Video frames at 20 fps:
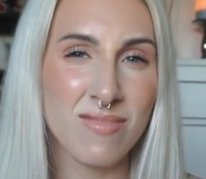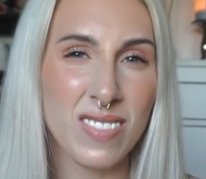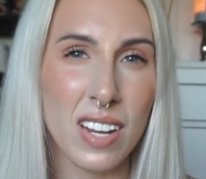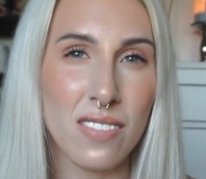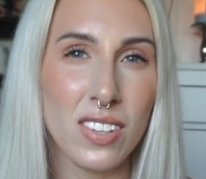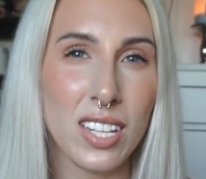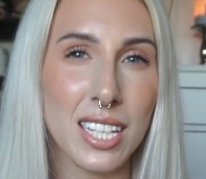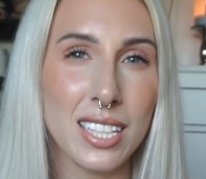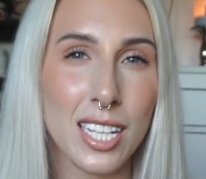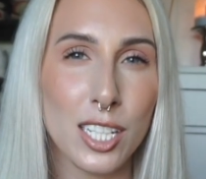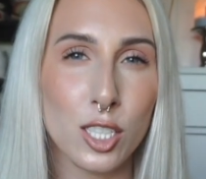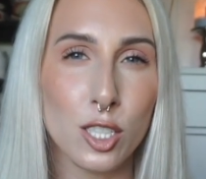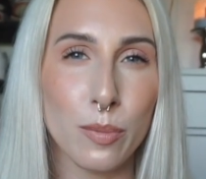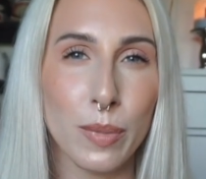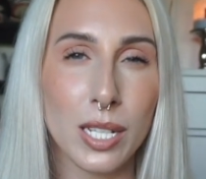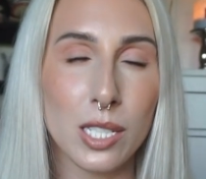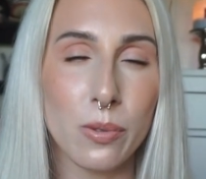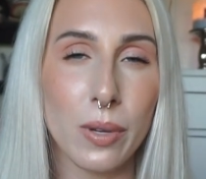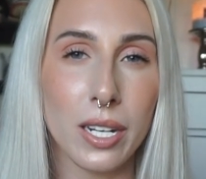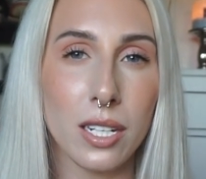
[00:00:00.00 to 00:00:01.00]
I feel like that's the
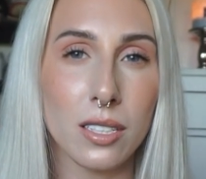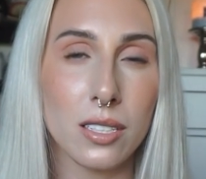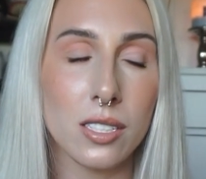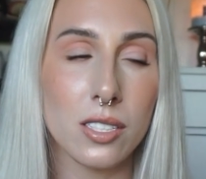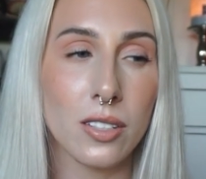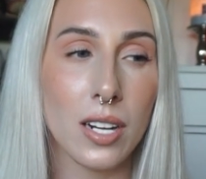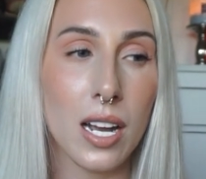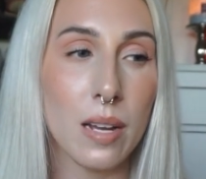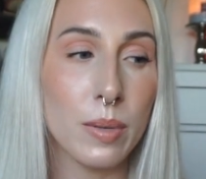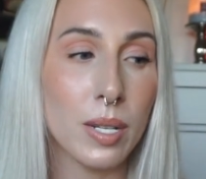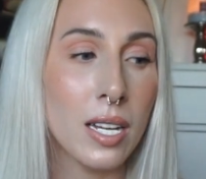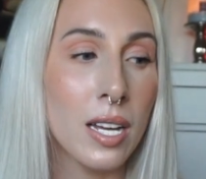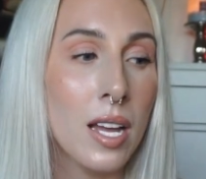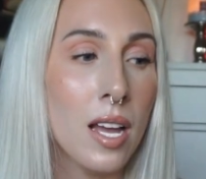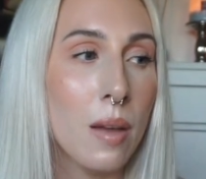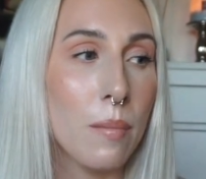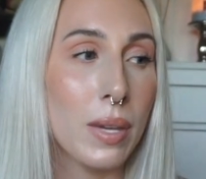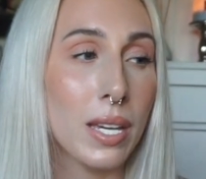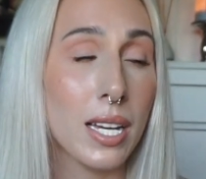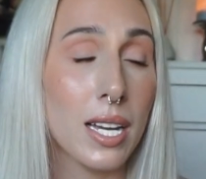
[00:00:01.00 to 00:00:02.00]
best way to describe it,
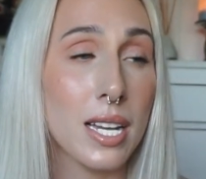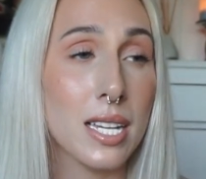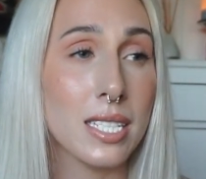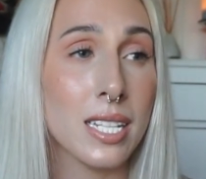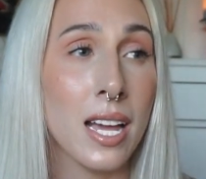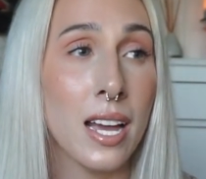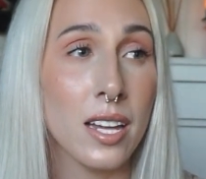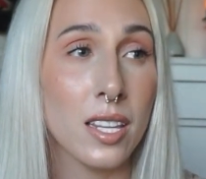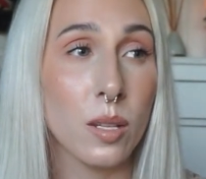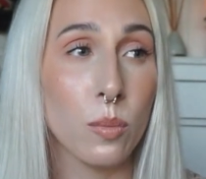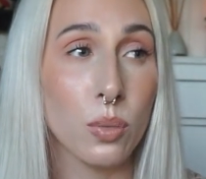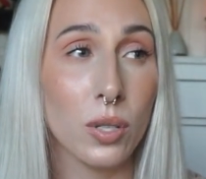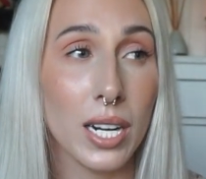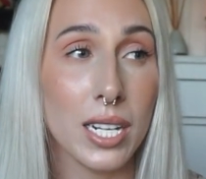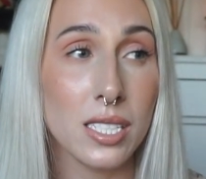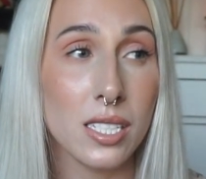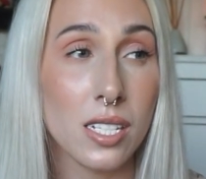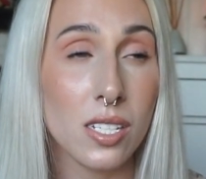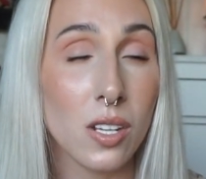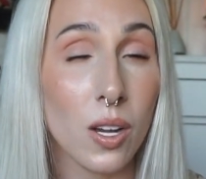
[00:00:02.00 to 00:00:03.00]
because the
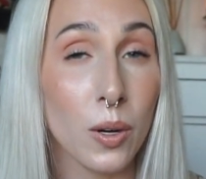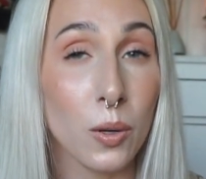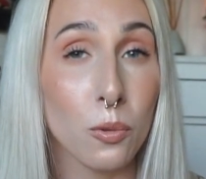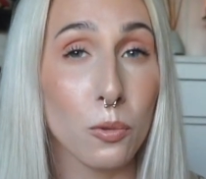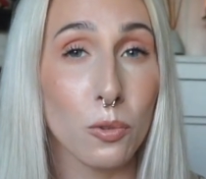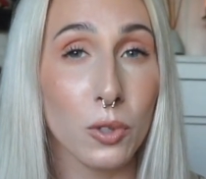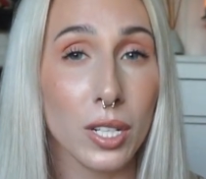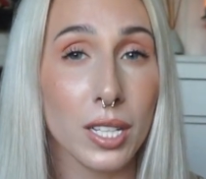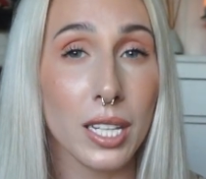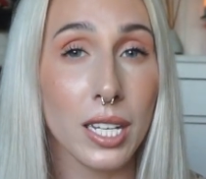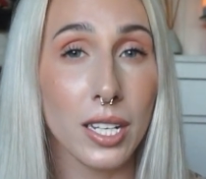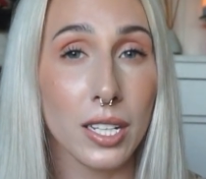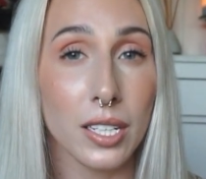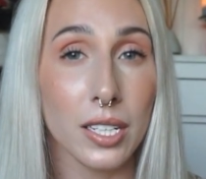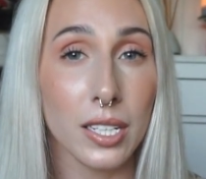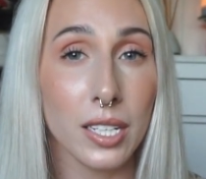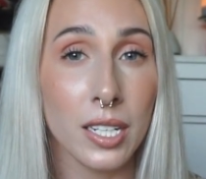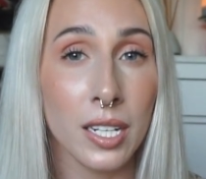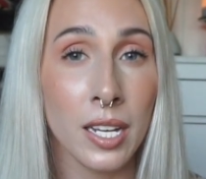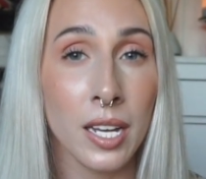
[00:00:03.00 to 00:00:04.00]
prices are really
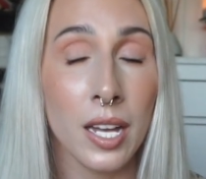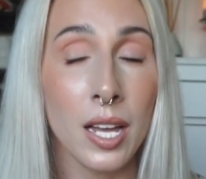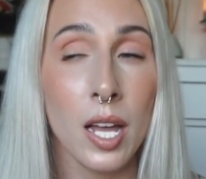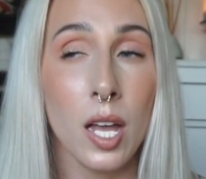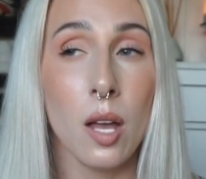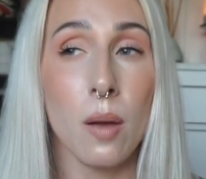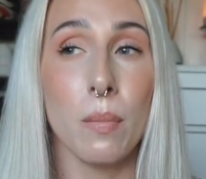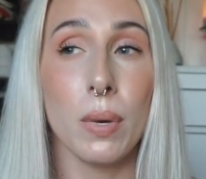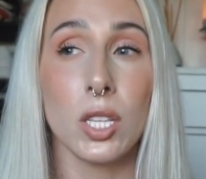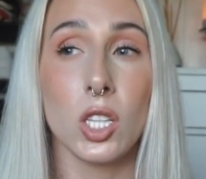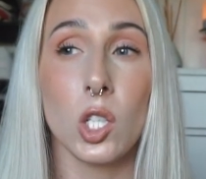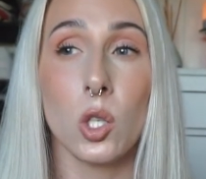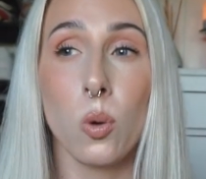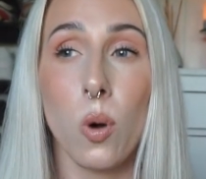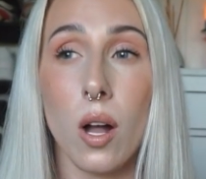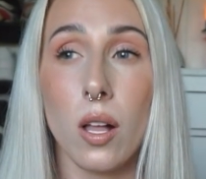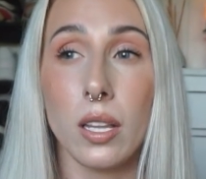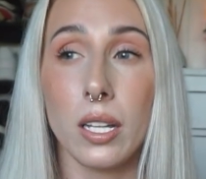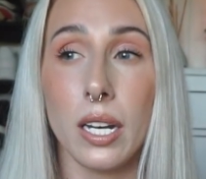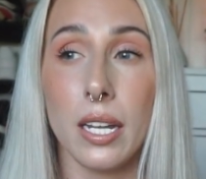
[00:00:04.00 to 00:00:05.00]
good, but the
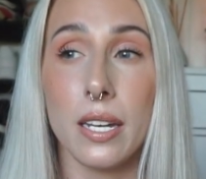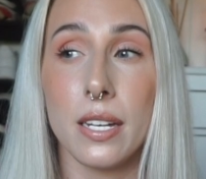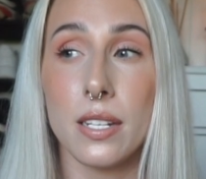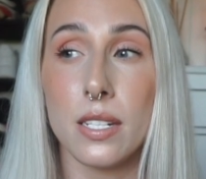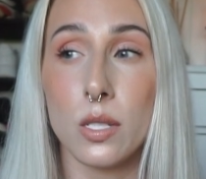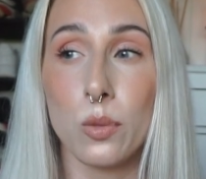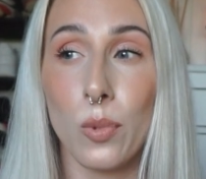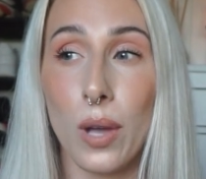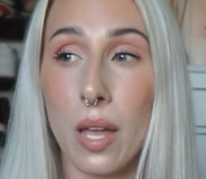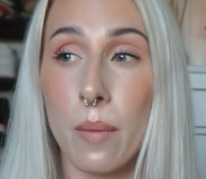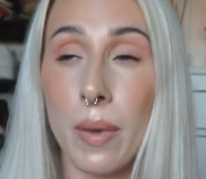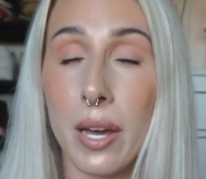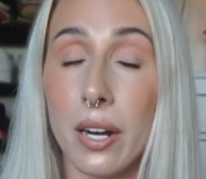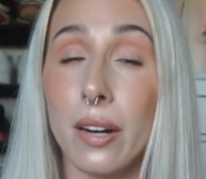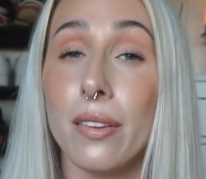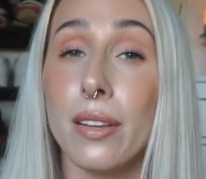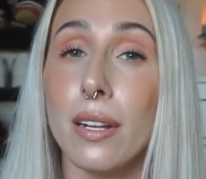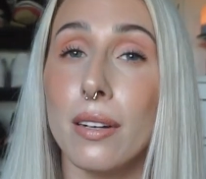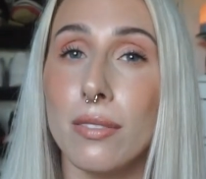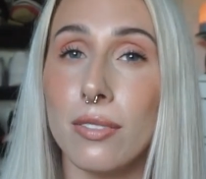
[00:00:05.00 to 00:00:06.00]
quality is way
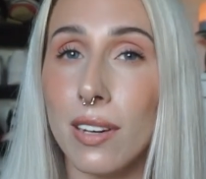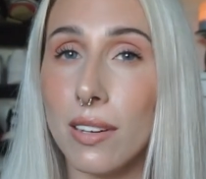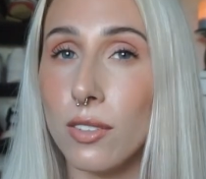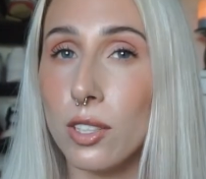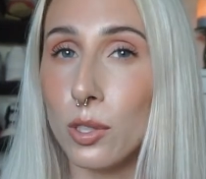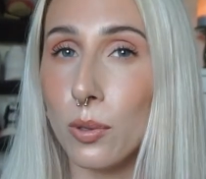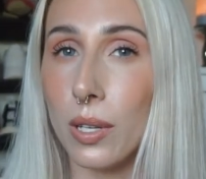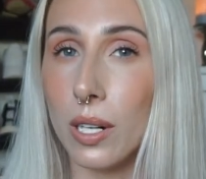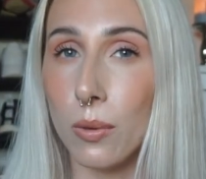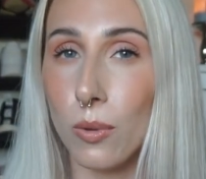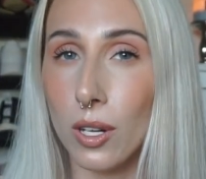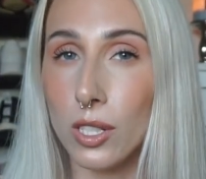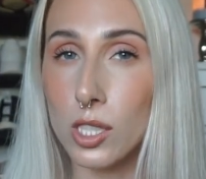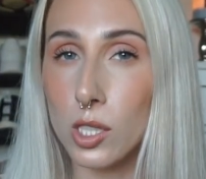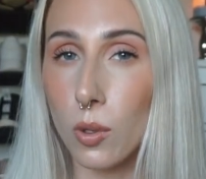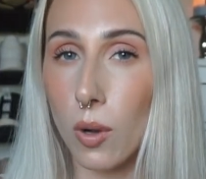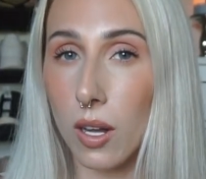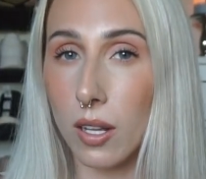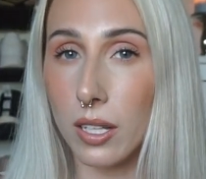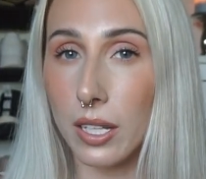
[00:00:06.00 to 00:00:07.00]
better than Forever
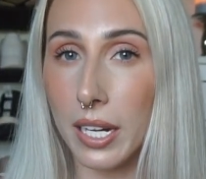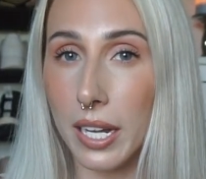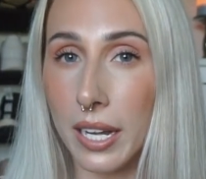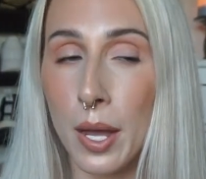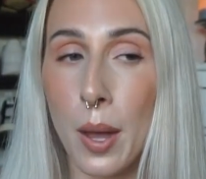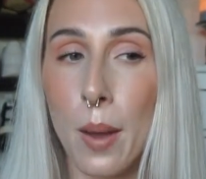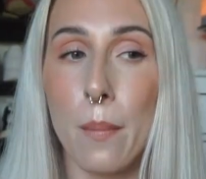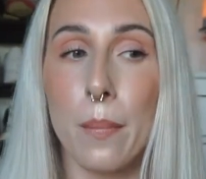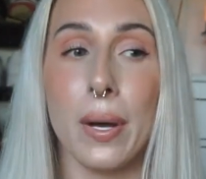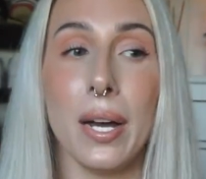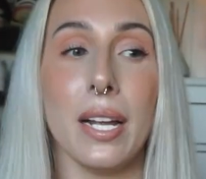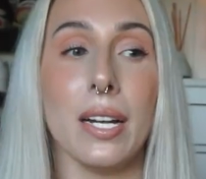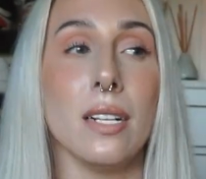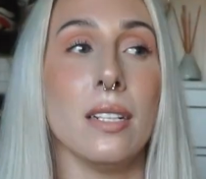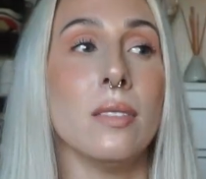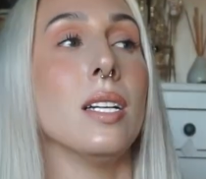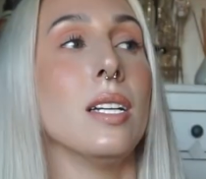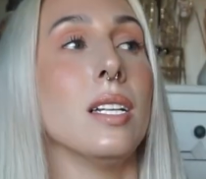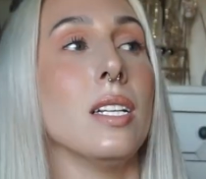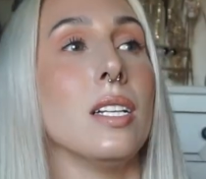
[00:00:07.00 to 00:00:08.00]
twenty-one's quality, but
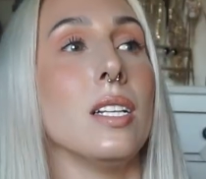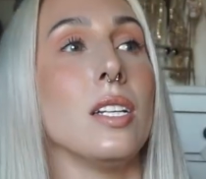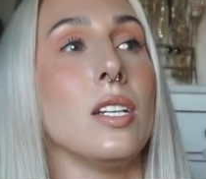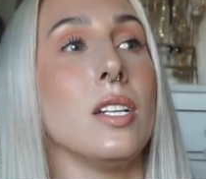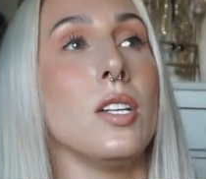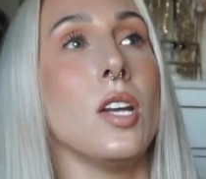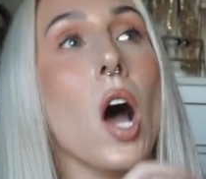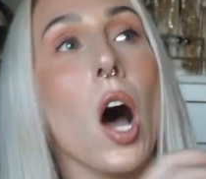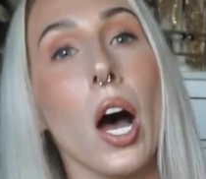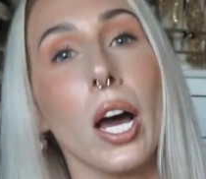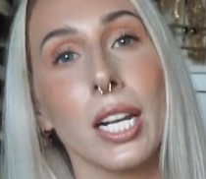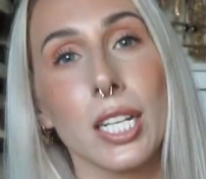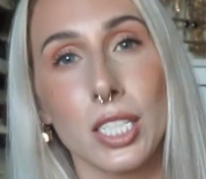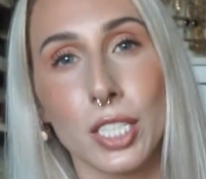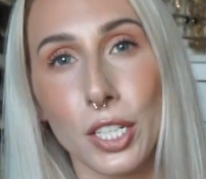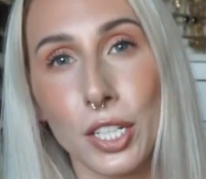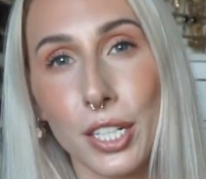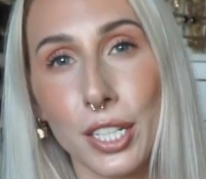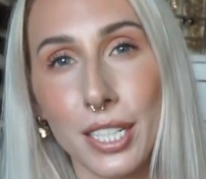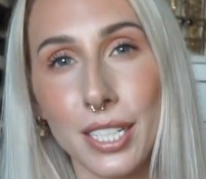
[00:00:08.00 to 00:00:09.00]
not as
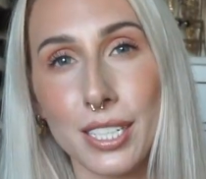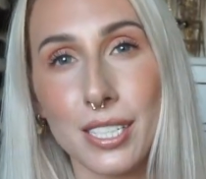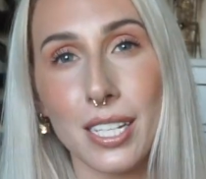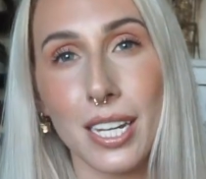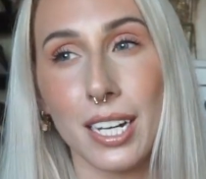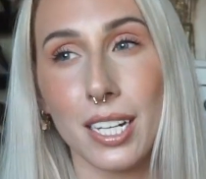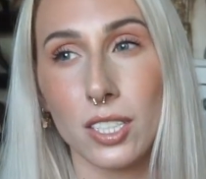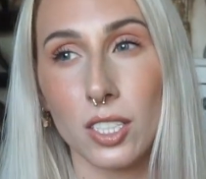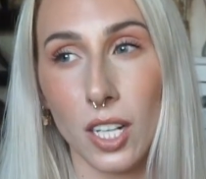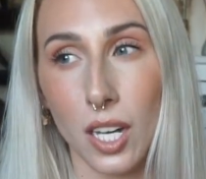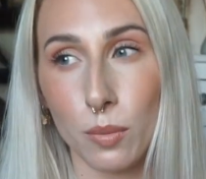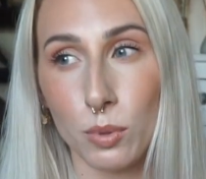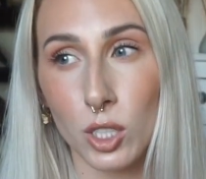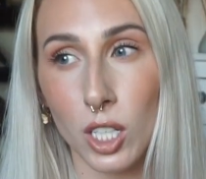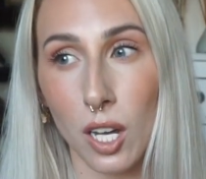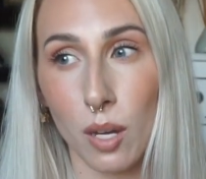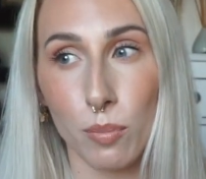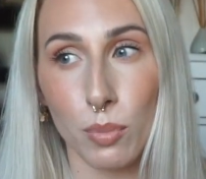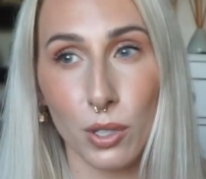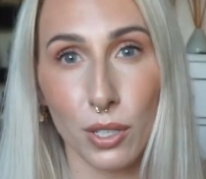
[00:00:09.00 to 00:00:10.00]
good as like a
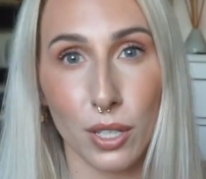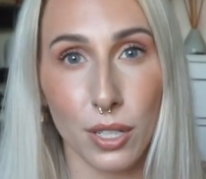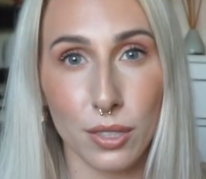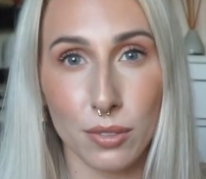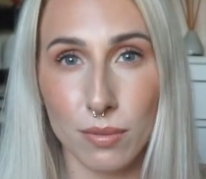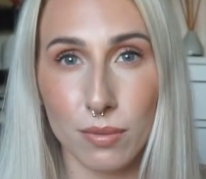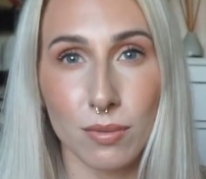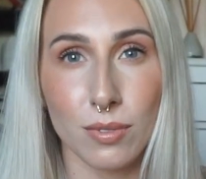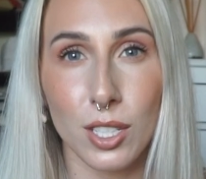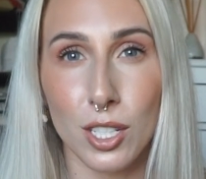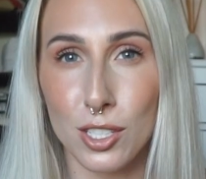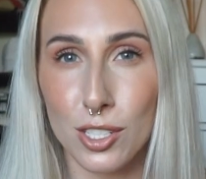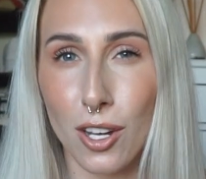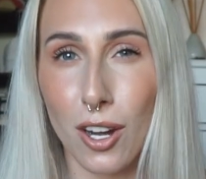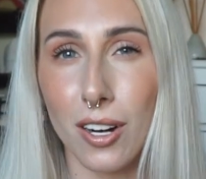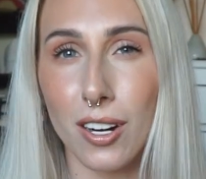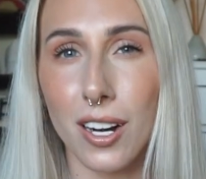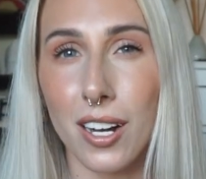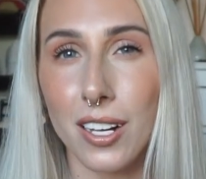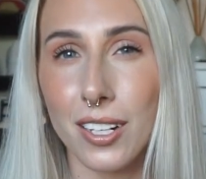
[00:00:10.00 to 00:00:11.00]
Topshop or a
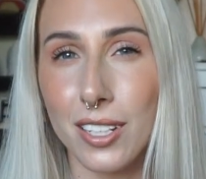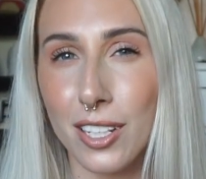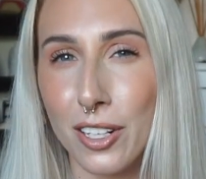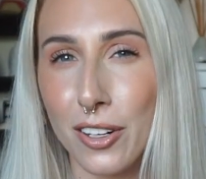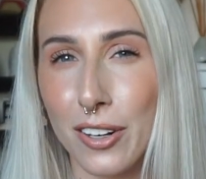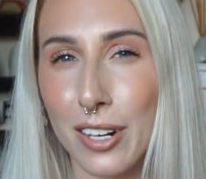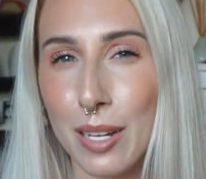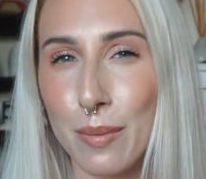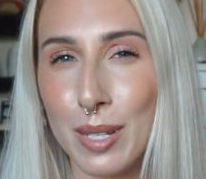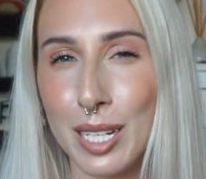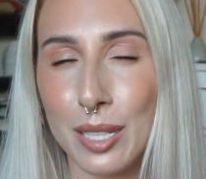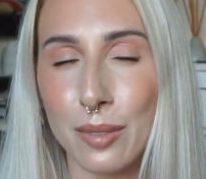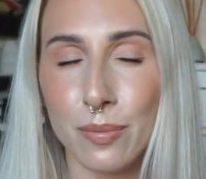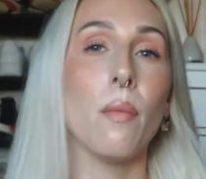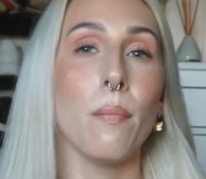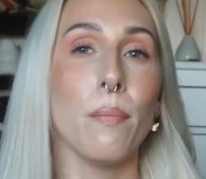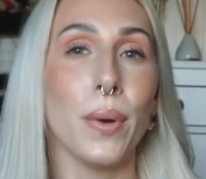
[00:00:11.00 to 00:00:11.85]
Zara, you know what I mean?